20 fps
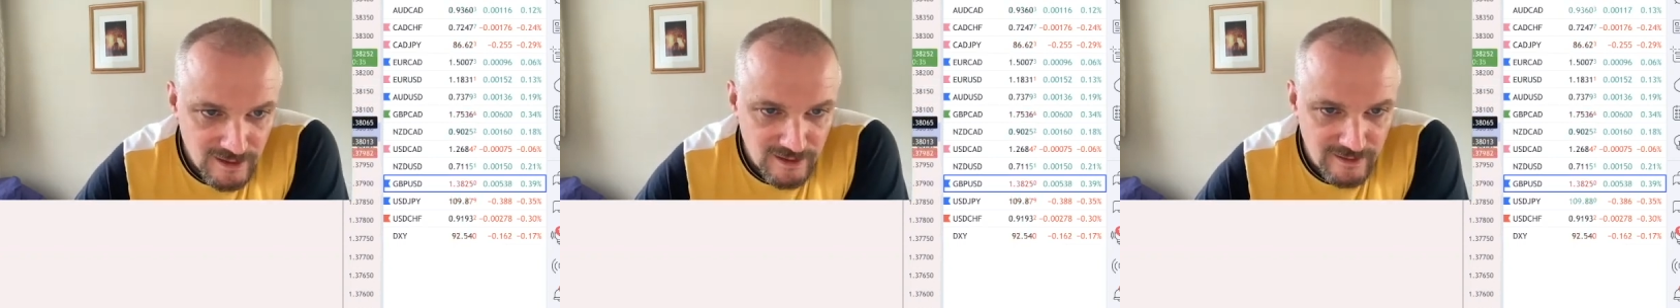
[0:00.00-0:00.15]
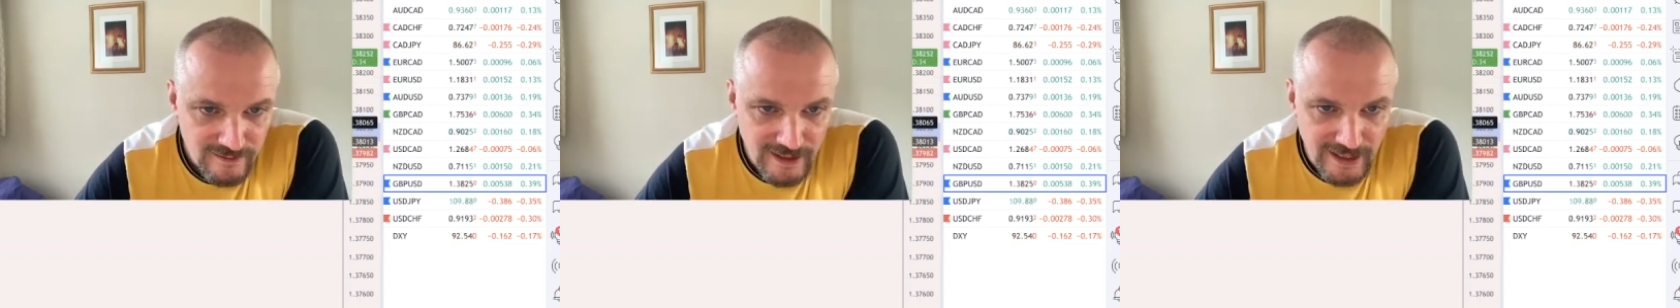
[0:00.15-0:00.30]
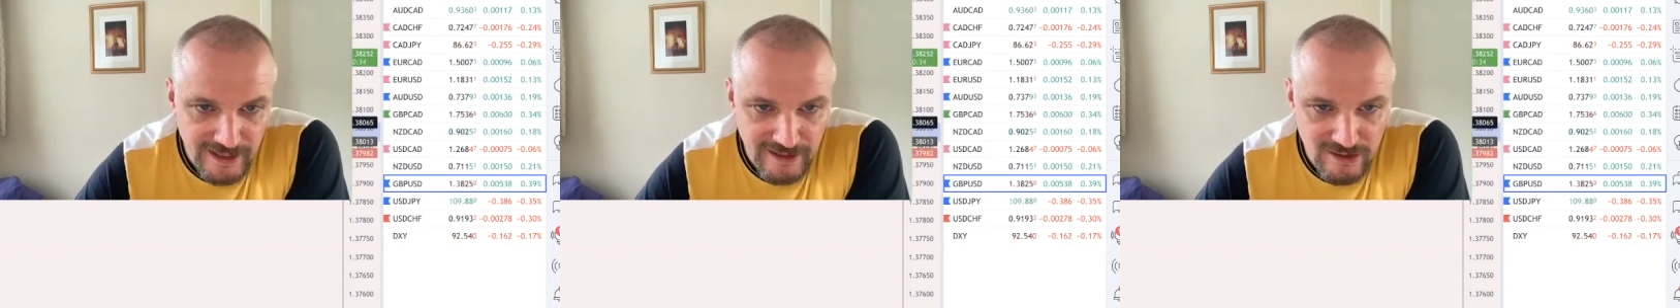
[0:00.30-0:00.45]

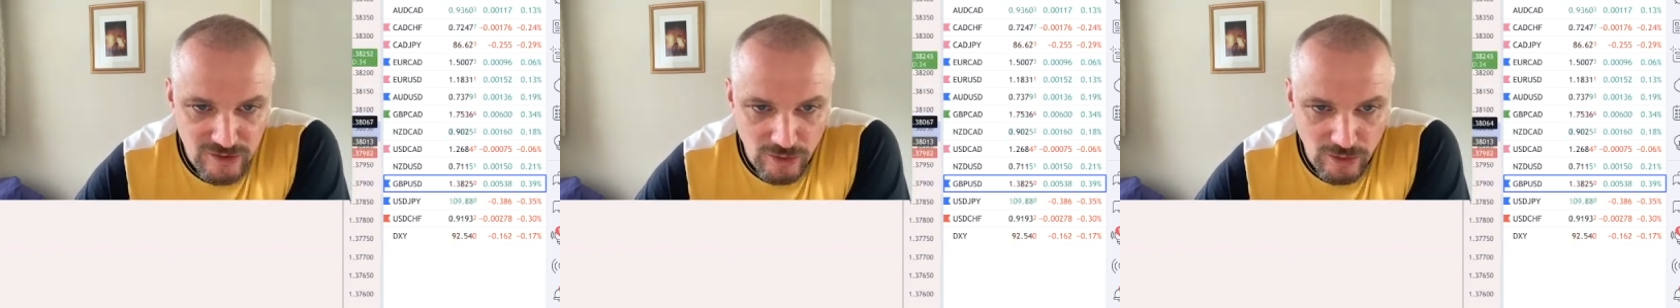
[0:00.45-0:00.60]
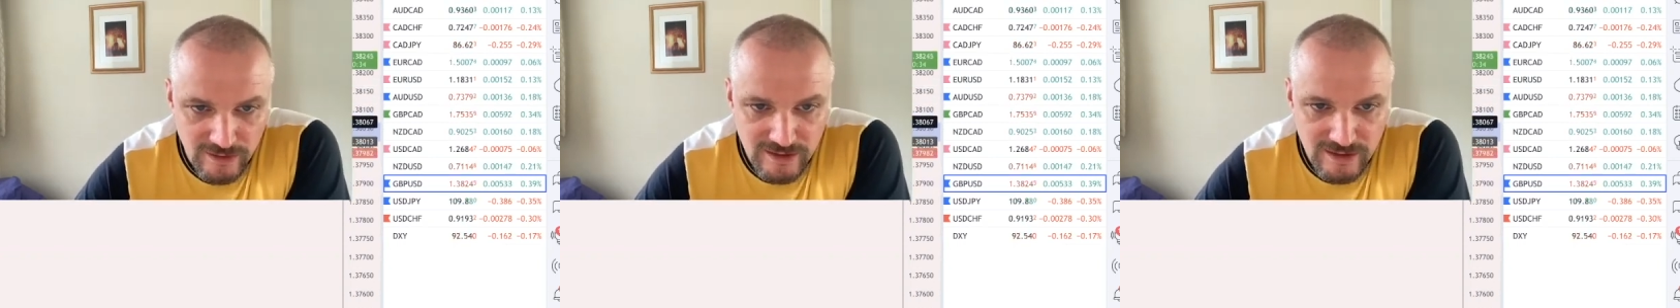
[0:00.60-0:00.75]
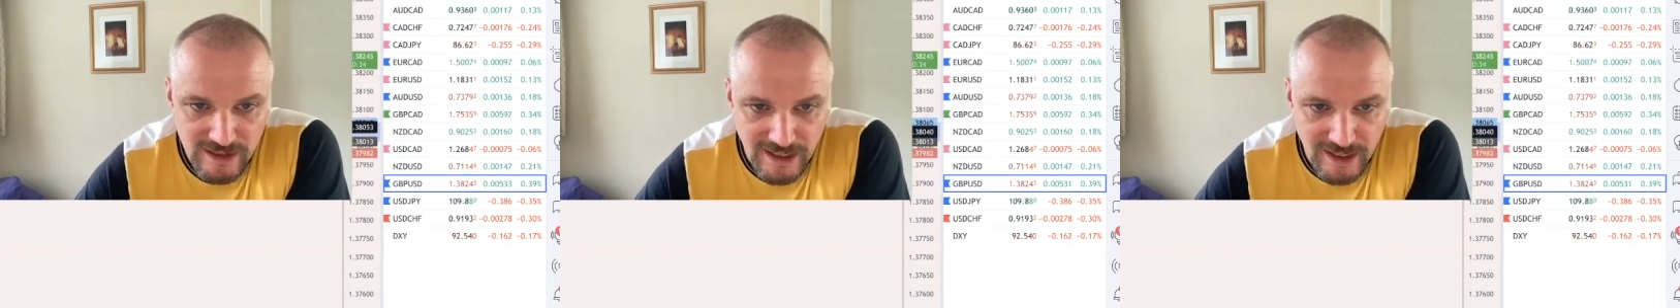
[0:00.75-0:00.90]
That is
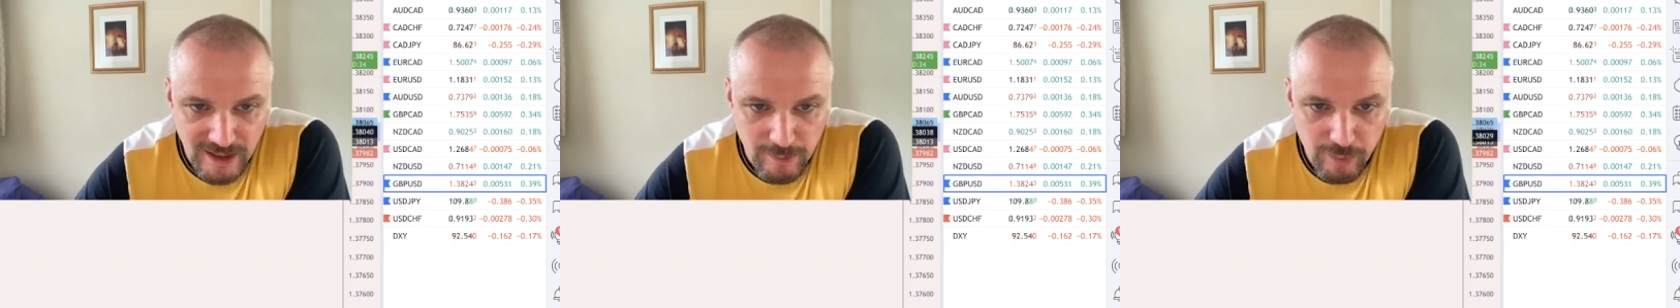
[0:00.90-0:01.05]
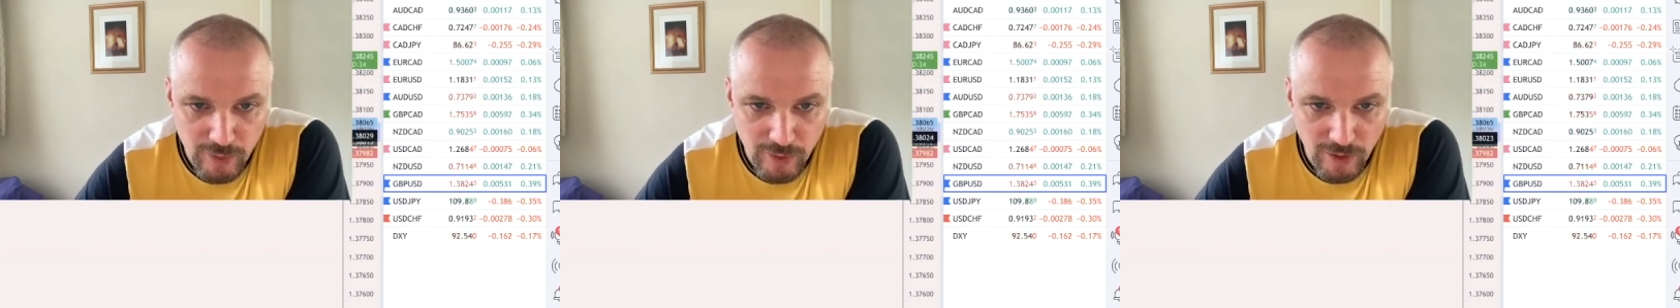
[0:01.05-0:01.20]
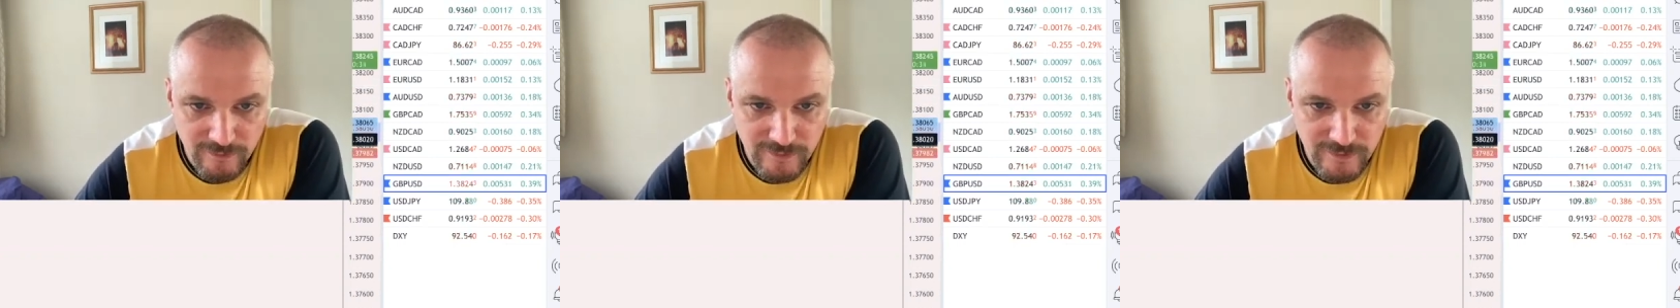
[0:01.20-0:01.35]
your take
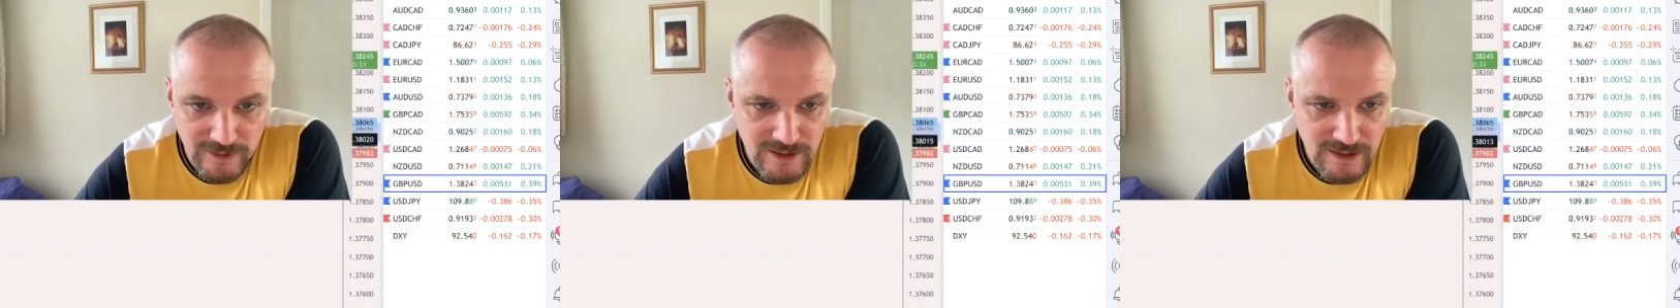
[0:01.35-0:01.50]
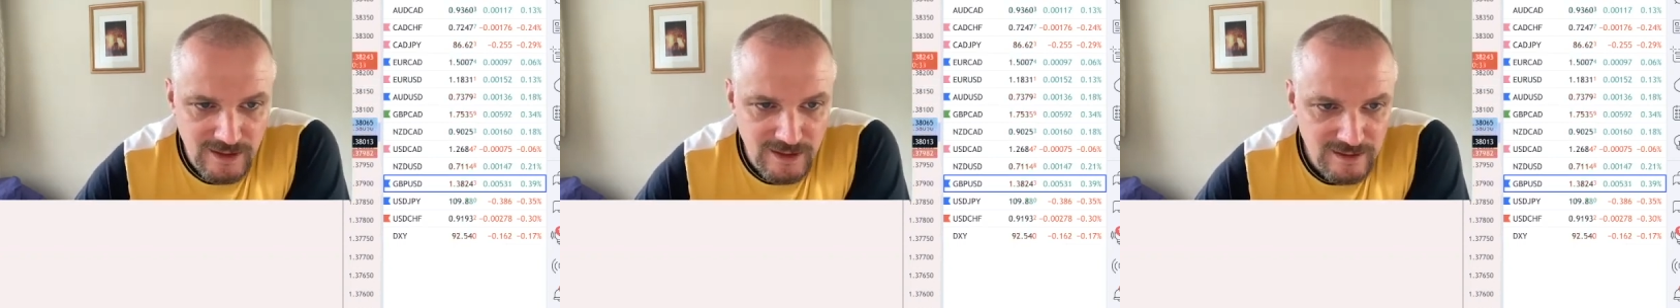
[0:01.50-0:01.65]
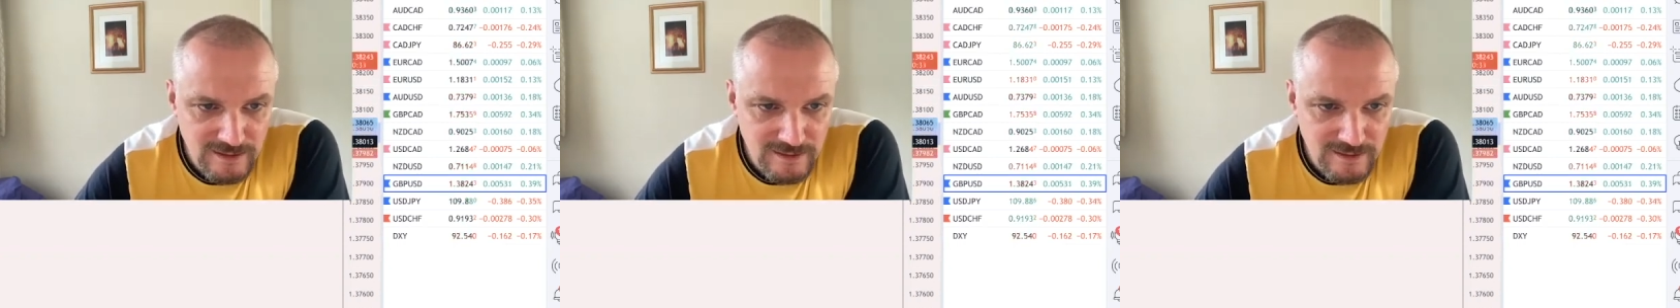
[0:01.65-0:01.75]
profit.